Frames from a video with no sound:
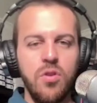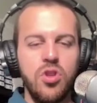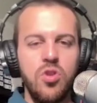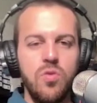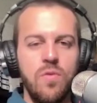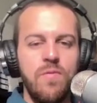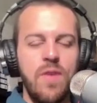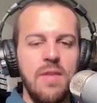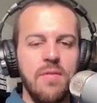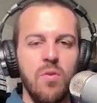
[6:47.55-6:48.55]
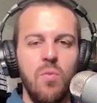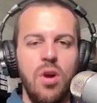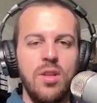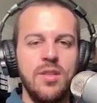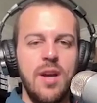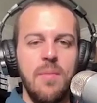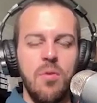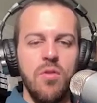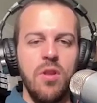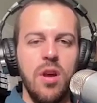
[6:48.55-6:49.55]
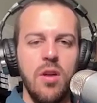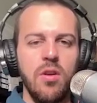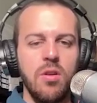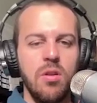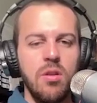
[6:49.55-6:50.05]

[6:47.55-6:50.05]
or do you favor one side more than the other?